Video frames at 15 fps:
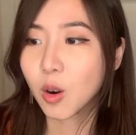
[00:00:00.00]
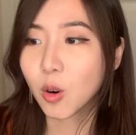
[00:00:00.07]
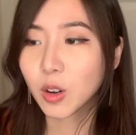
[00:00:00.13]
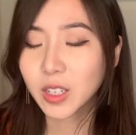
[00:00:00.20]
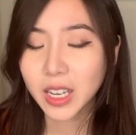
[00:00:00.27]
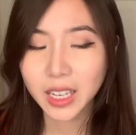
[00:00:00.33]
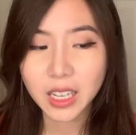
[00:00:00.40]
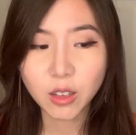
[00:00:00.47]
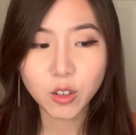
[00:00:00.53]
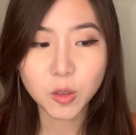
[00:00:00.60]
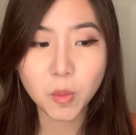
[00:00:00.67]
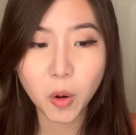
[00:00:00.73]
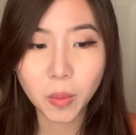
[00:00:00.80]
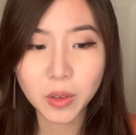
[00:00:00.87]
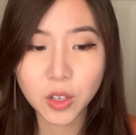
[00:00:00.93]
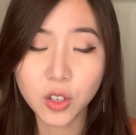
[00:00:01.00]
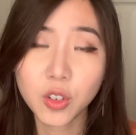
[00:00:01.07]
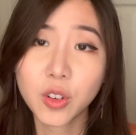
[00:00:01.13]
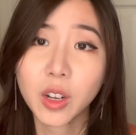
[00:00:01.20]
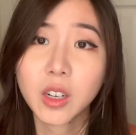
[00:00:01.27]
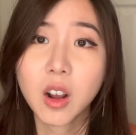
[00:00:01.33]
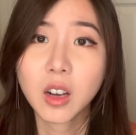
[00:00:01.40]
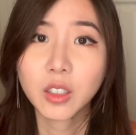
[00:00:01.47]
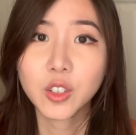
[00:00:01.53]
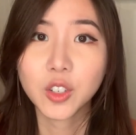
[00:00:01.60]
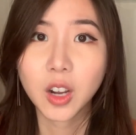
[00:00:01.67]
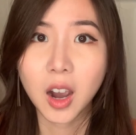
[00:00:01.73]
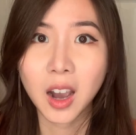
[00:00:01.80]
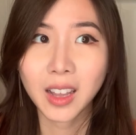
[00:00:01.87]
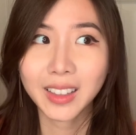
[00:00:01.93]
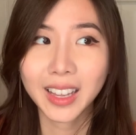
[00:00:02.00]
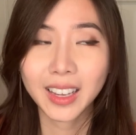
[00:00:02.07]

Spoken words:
or taking those moments just to acknowledge God,